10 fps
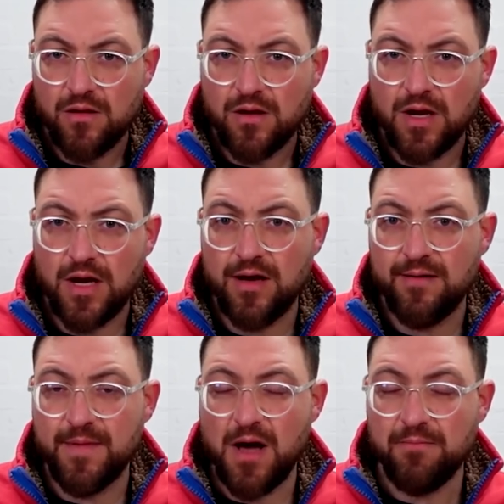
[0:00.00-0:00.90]

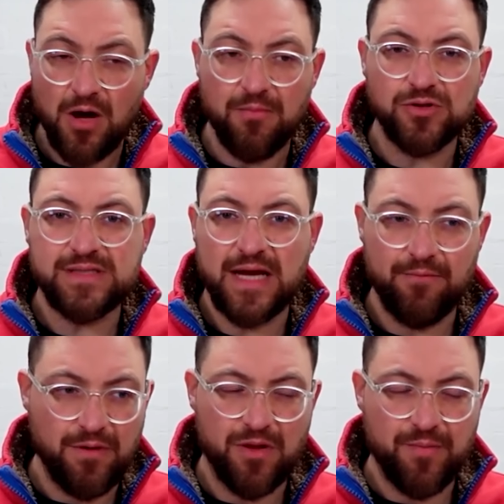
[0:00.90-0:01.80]
I'm not saying
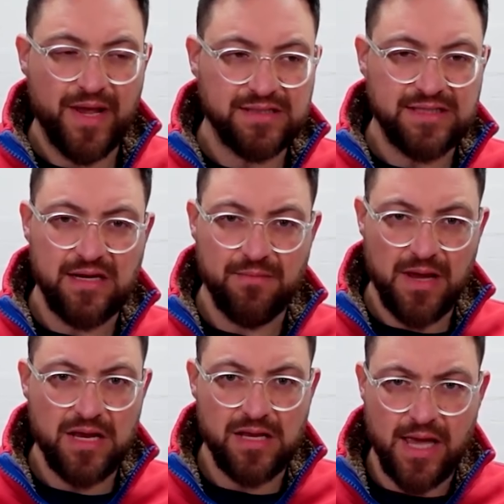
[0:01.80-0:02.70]
we were the better team
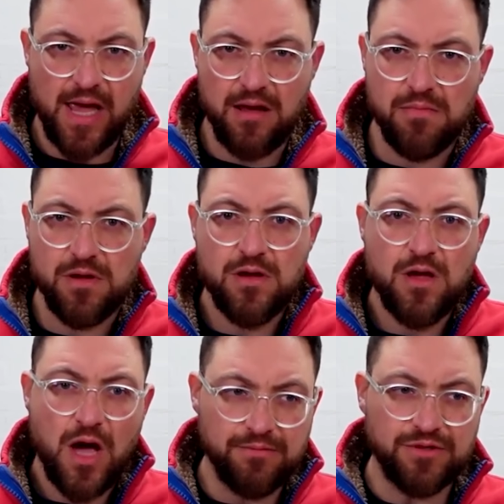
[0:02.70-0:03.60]
in the game.
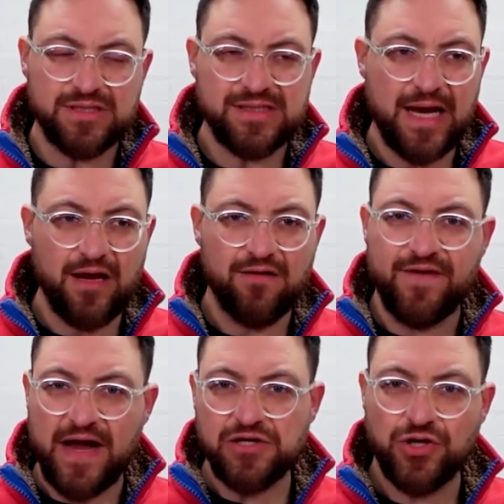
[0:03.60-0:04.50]
I'm just saying
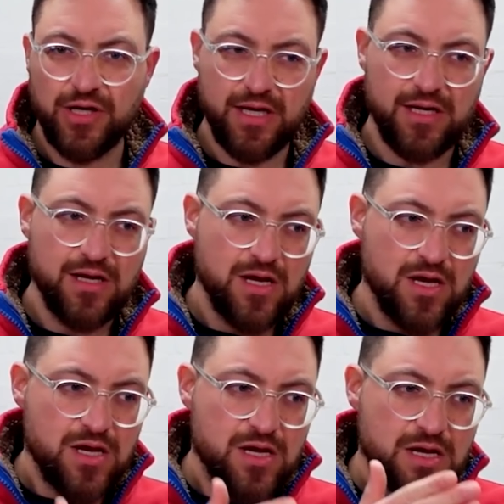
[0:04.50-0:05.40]
factually,
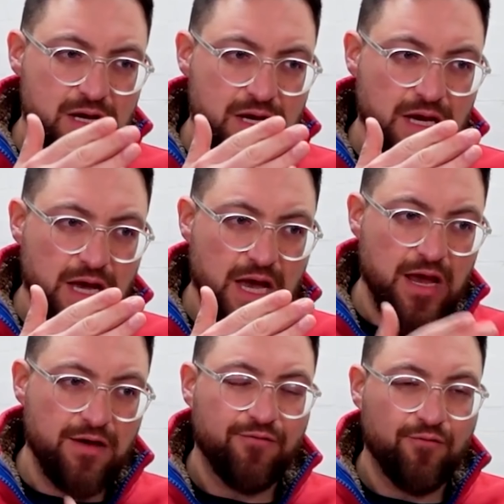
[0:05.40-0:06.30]

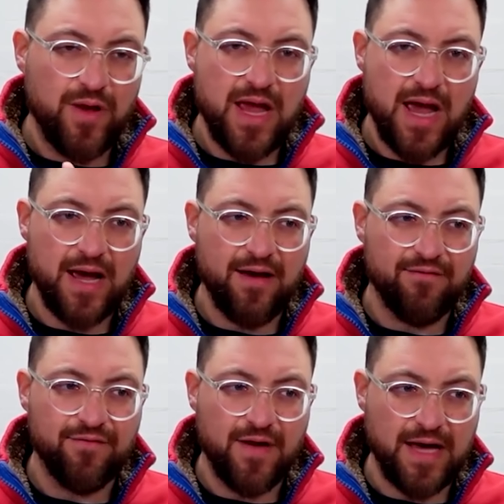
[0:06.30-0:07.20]
if we
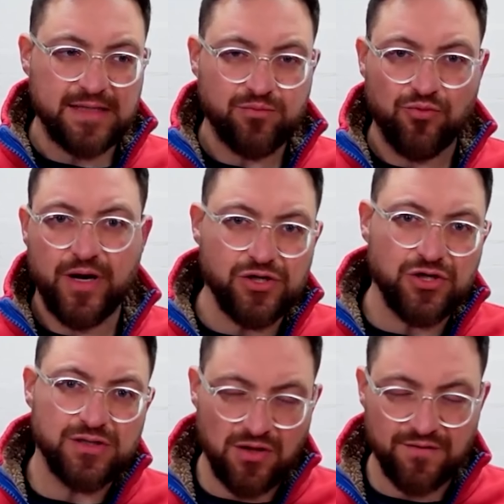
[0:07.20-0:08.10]
have
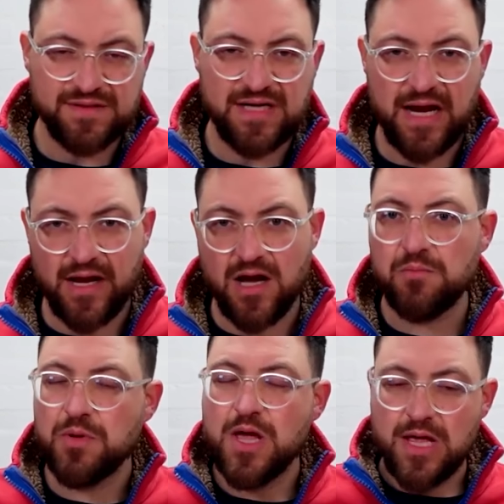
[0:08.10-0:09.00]
aspirations of staying
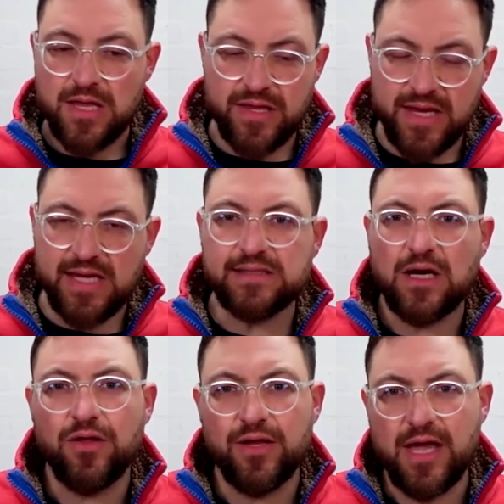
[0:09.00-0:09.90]
up, these
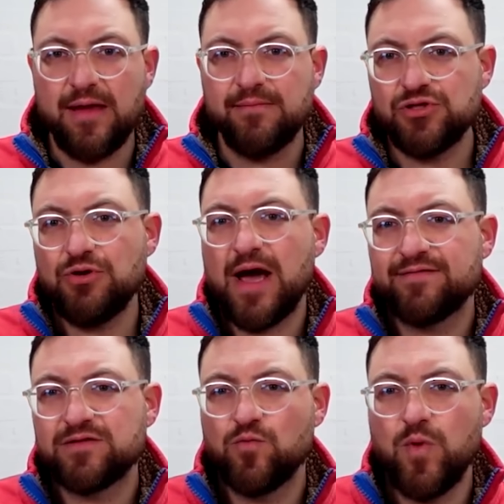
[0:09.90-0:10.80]
are the games you
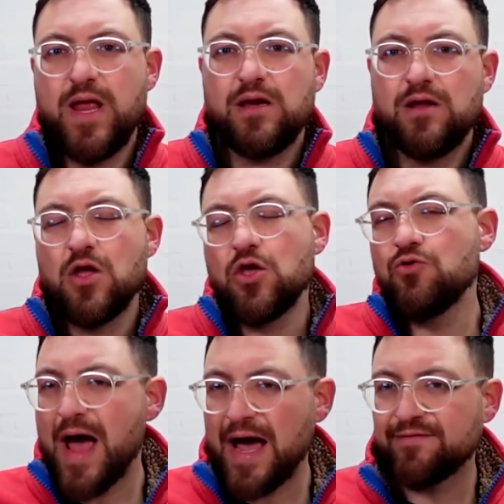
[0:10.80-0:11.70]
have to win.
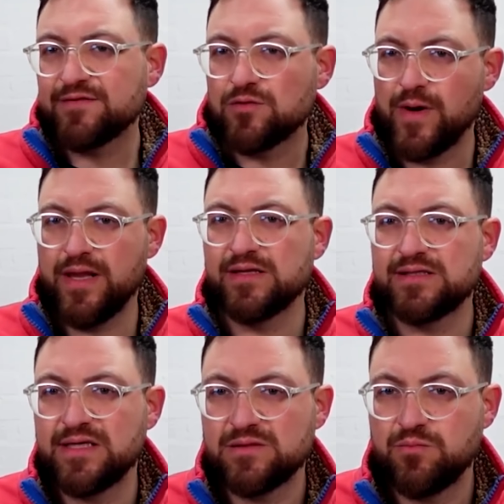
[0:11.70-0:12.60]
You have to win the
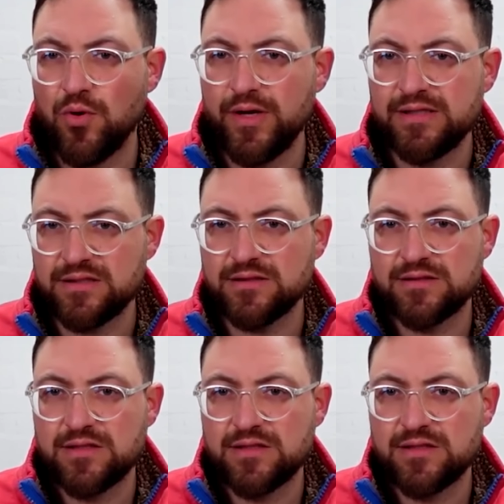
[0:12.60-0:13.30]
6 pointers.